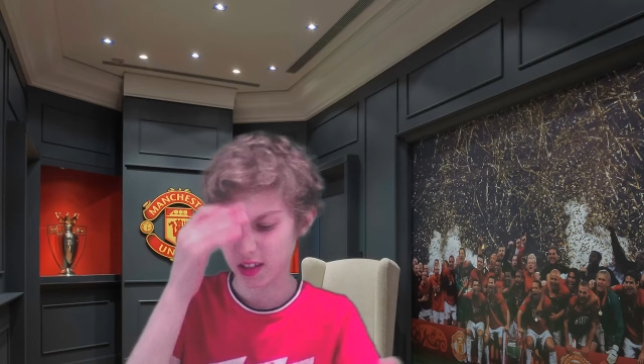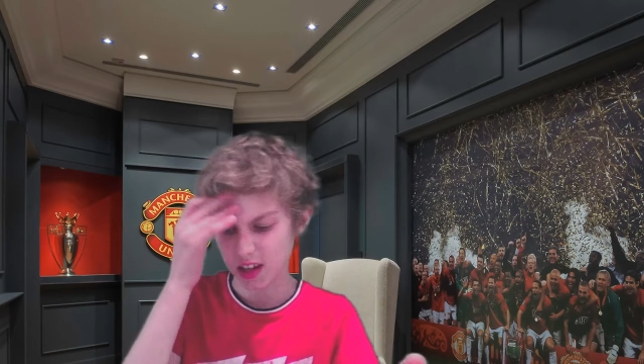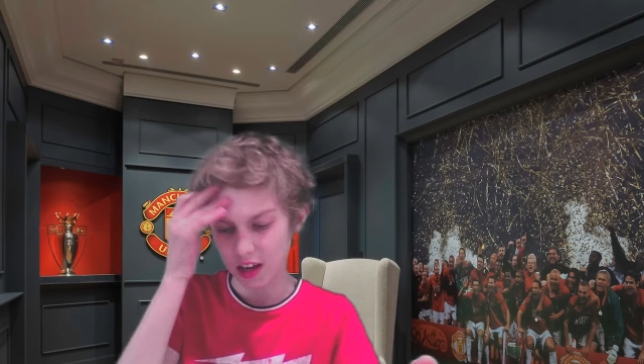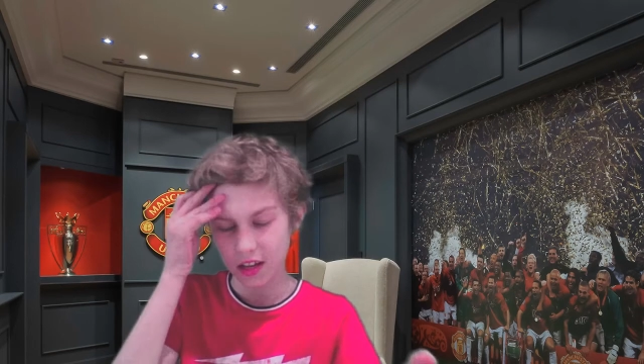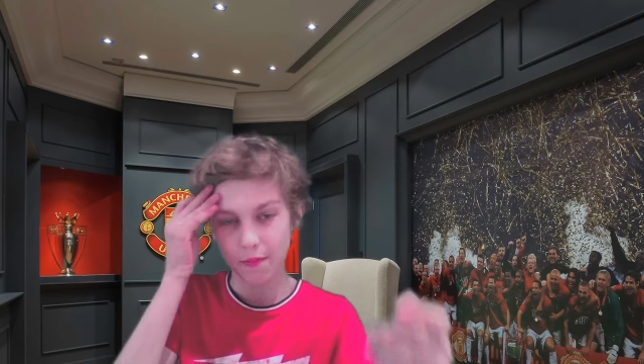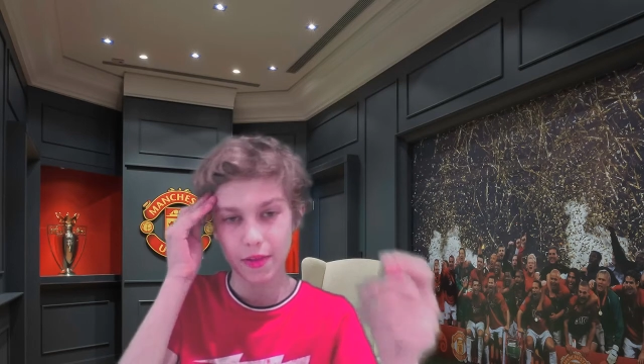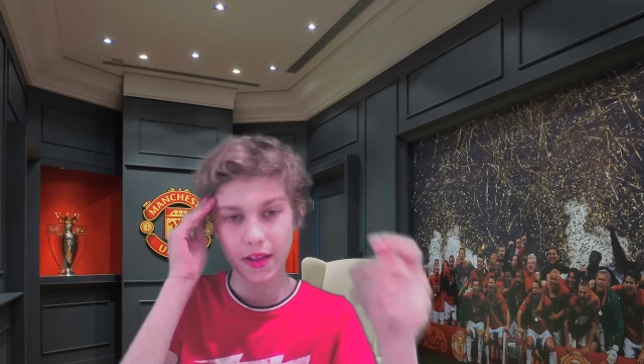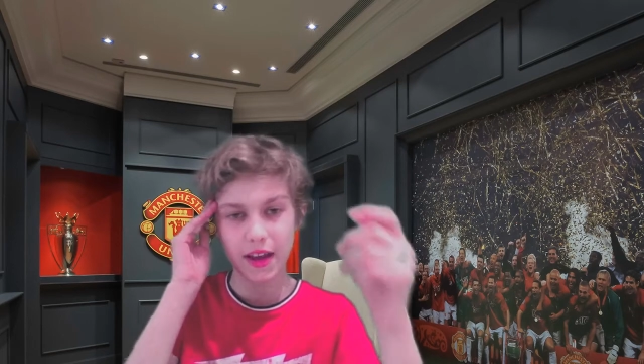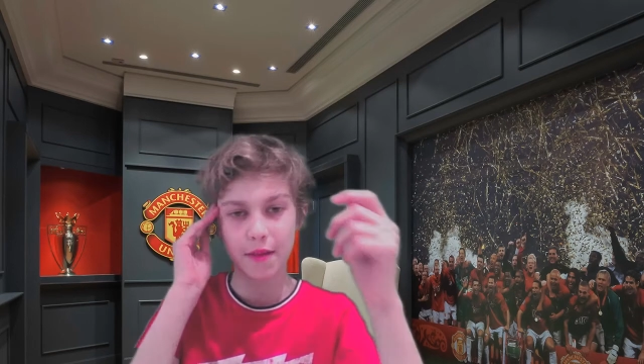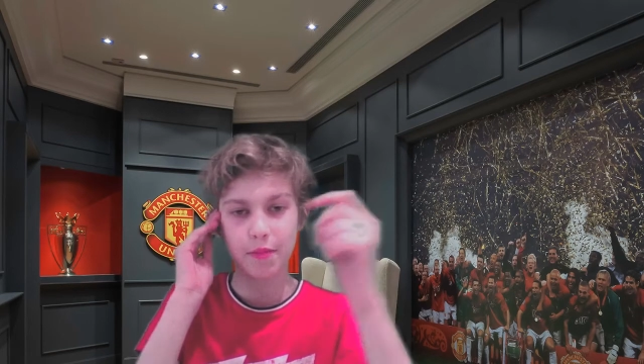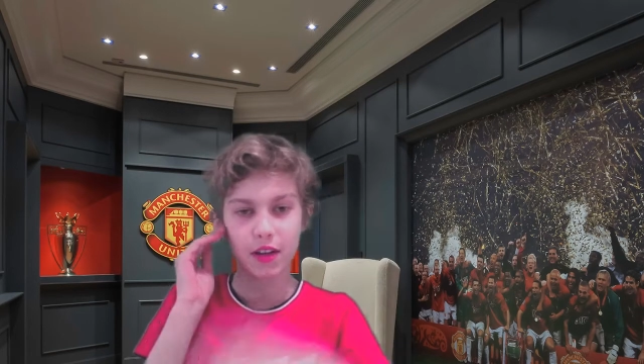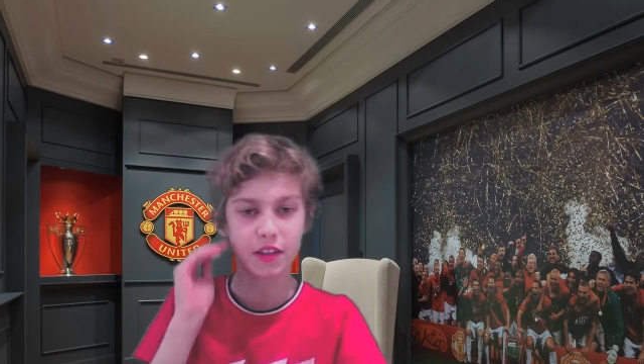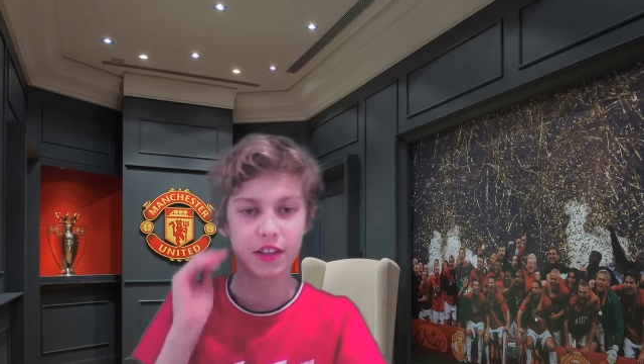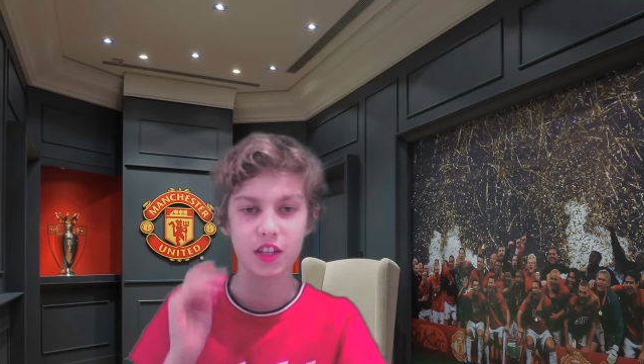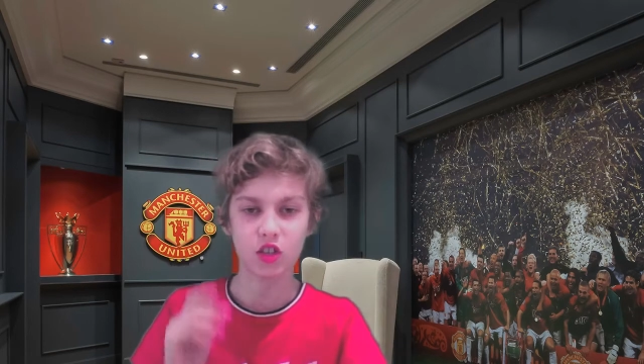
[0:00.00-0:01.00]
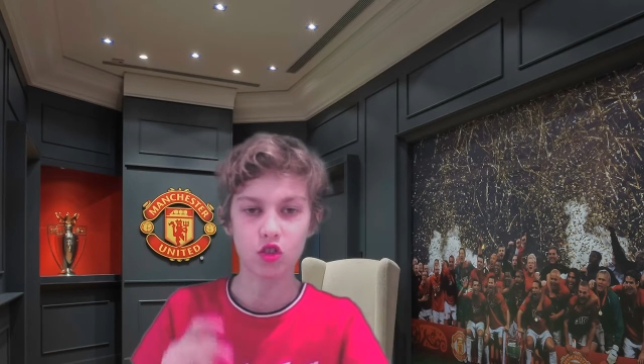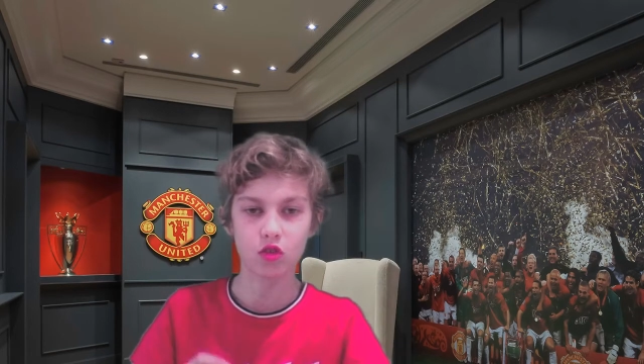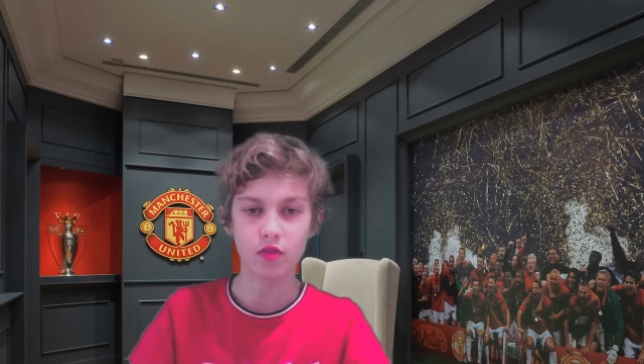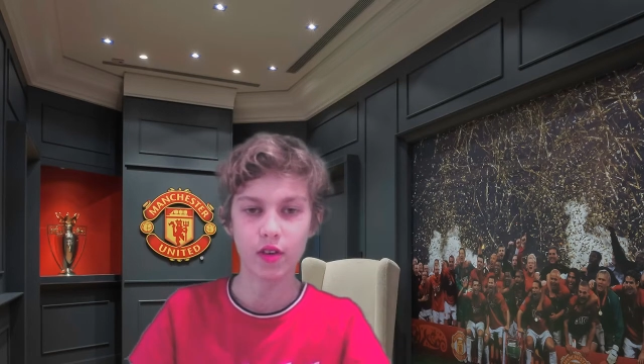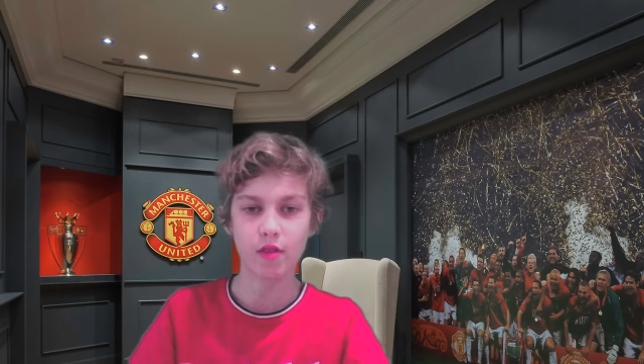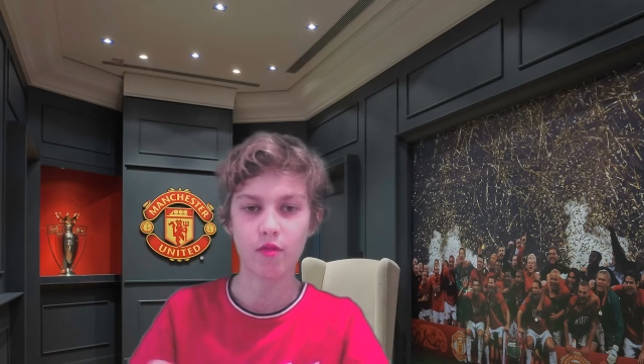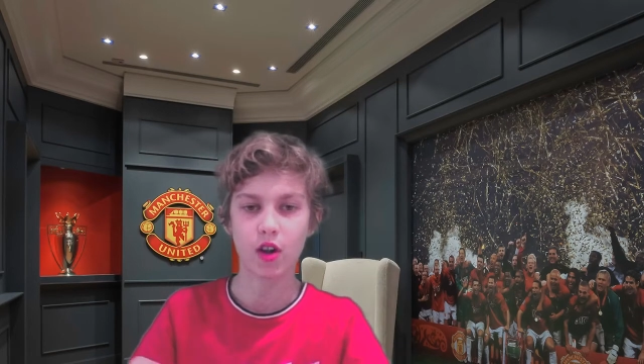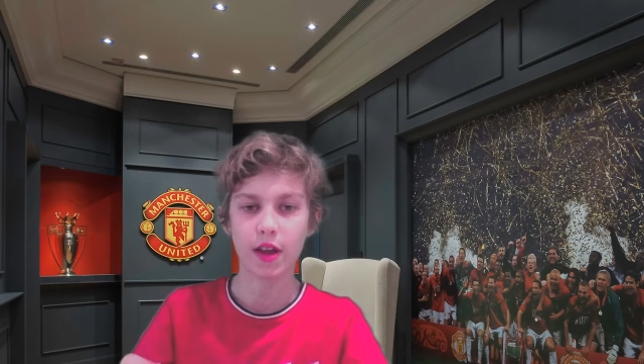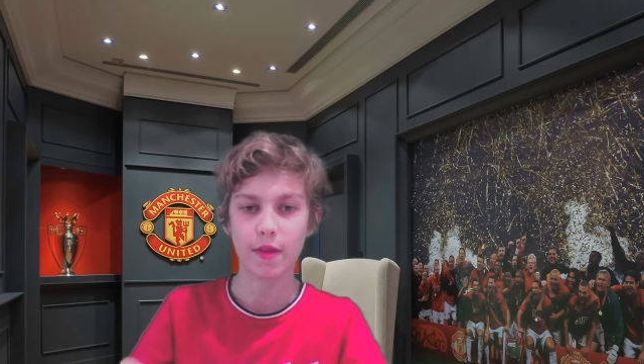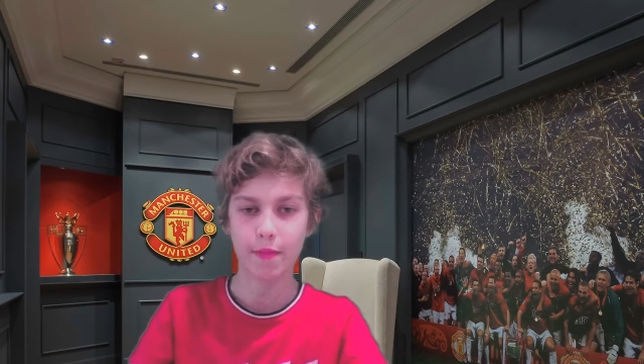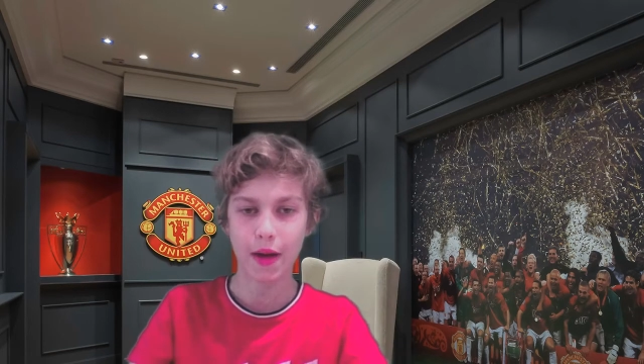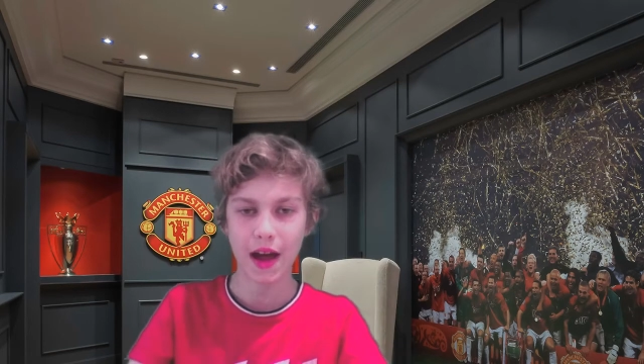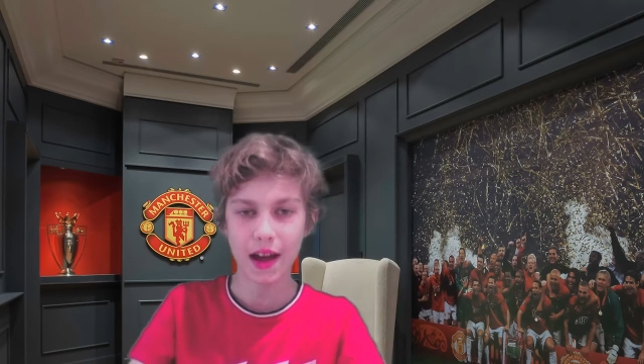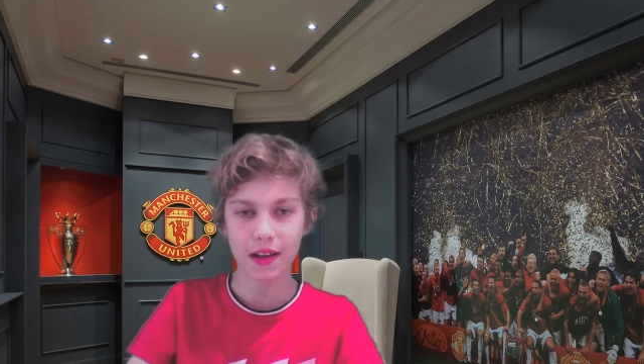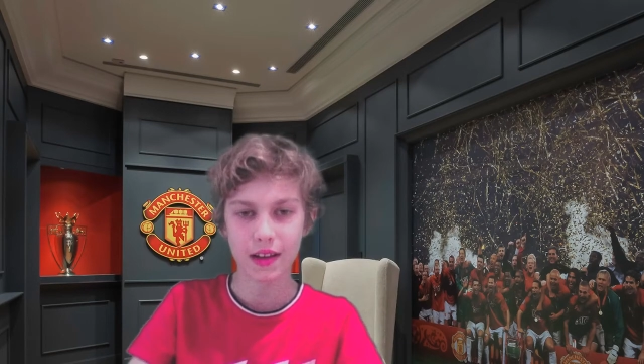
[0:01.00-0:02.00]
that you're playing bloody Shaw at right
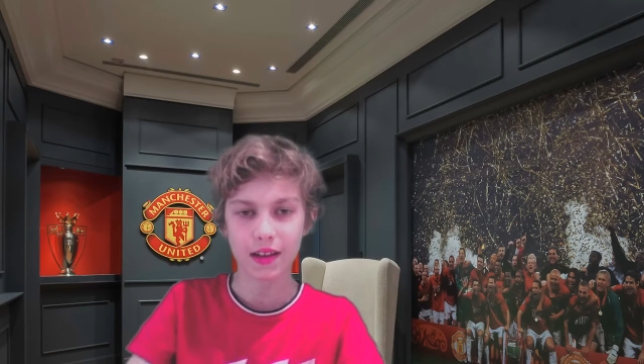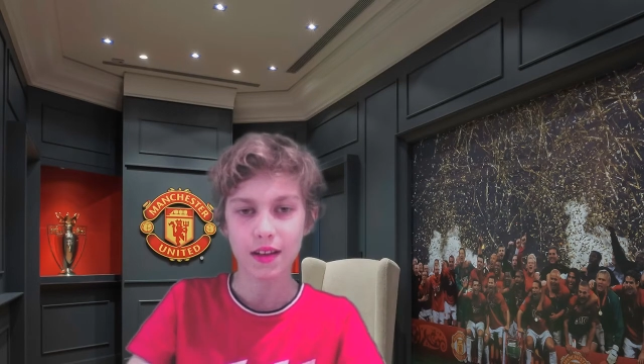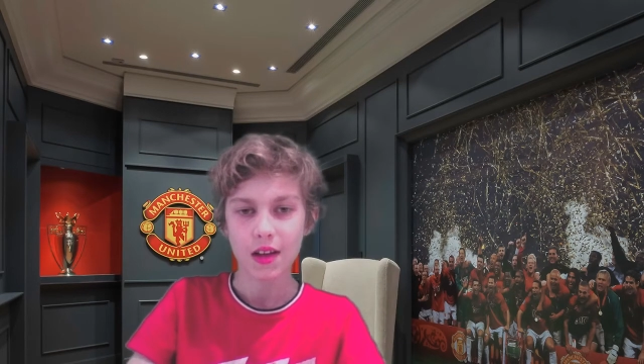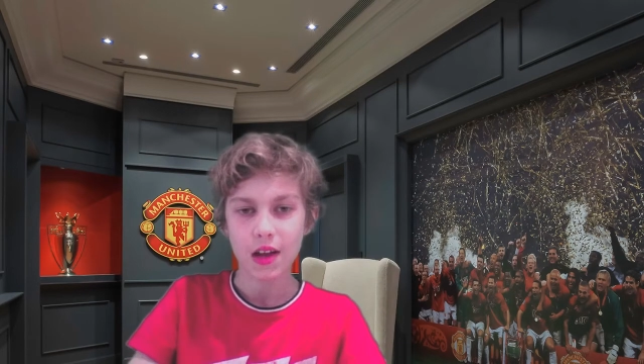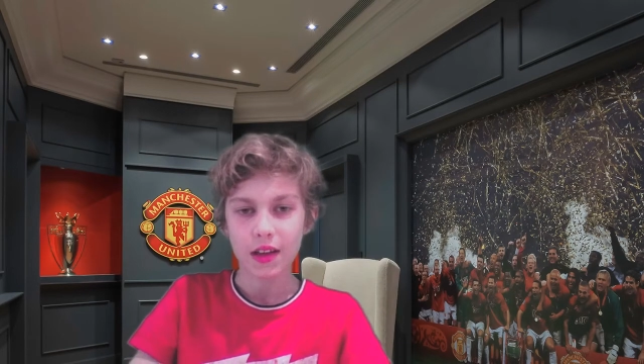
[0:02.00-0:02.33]
back.